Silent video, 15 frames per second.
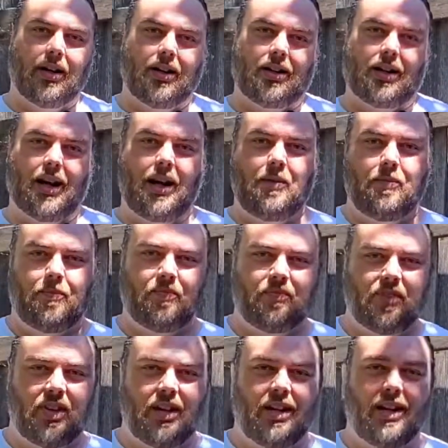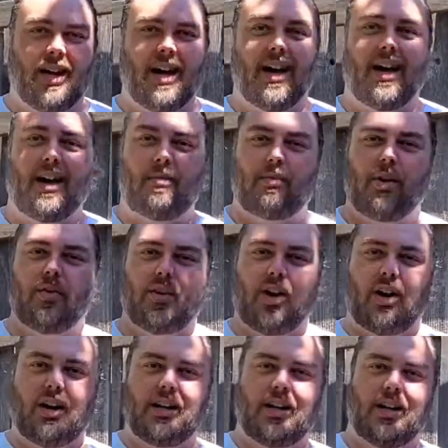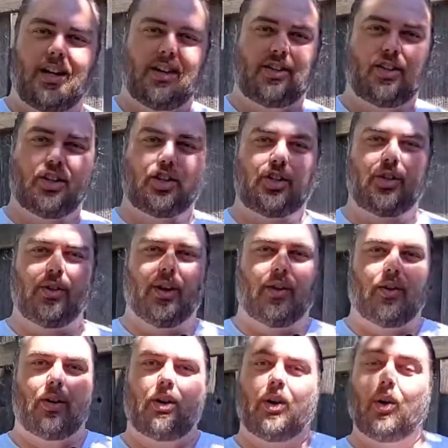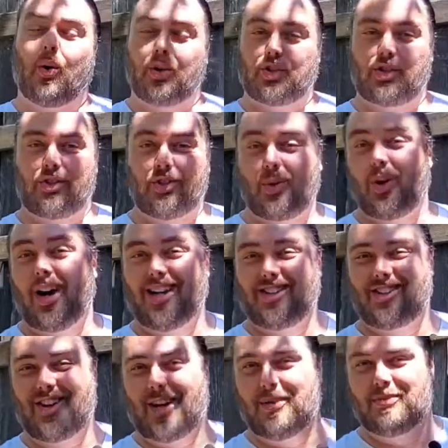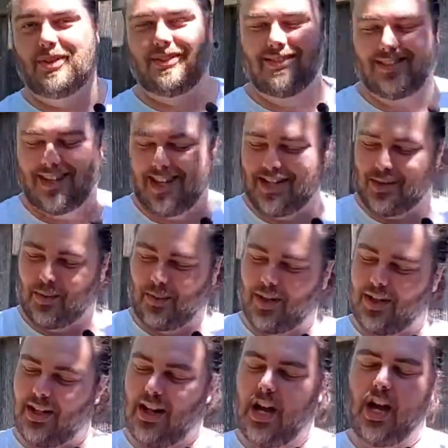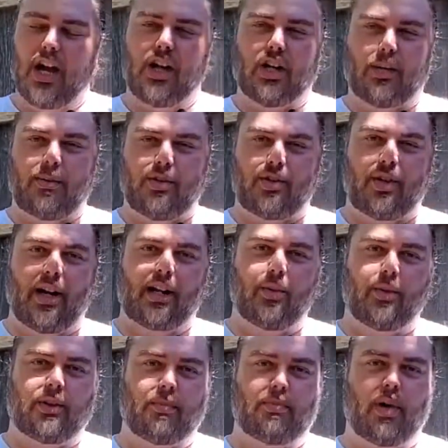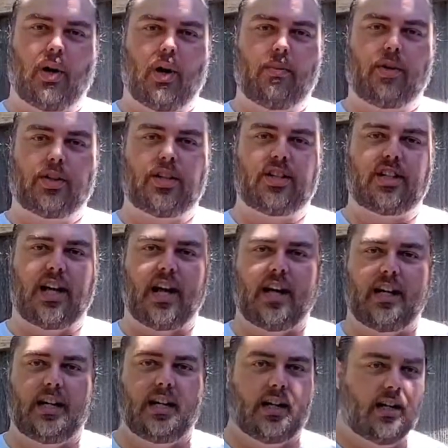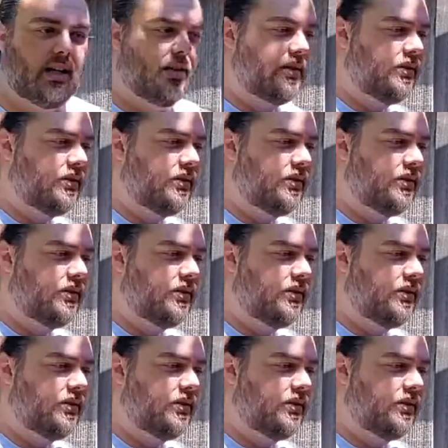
Okay? Moving on to the shudo, or karate chop, as it were. You're going to be striking with the palm on the side here.